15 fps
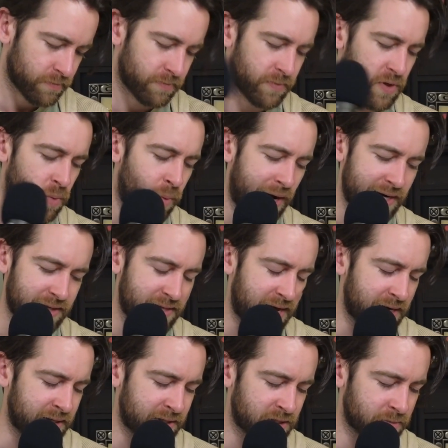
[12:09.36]
Why did
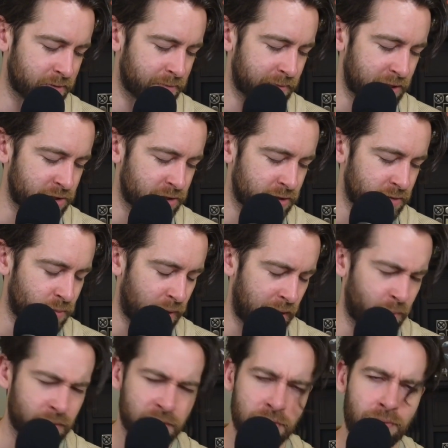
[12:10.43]
that need to be mentioned? Why
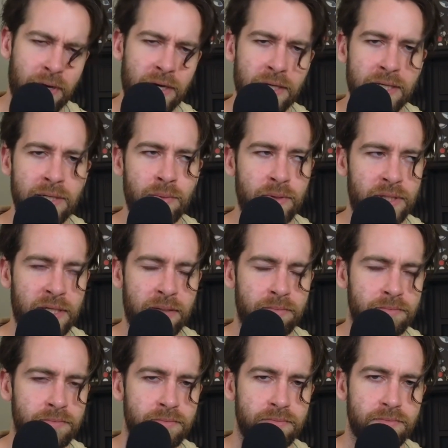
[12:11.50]
wouldn't Greta eat with
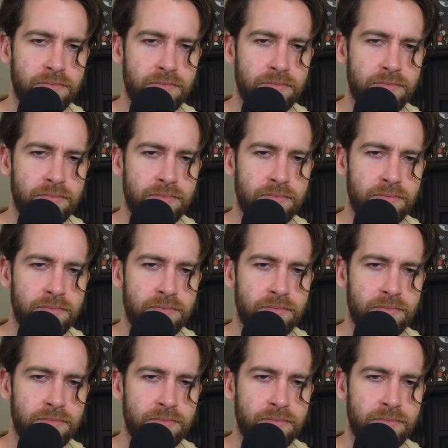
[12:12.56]
them?